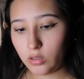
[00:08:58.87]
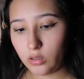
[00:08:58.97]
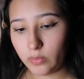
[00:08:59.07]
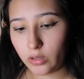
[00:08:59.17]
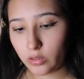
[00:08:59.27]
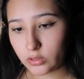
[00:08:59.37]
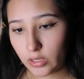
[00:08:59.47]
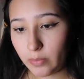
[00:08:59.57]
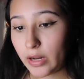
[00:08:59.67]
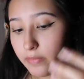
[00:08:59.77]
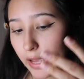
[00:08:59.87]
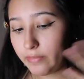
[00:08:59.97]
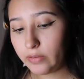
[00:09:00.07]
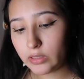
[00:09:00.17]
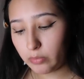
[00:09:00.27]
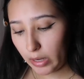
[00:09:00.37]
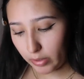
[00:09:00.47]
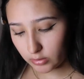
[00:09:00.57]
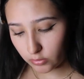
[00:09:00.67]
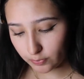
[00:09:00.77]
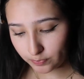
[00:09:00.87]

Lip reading: Oh my gosh. I haven't even done my brows, so.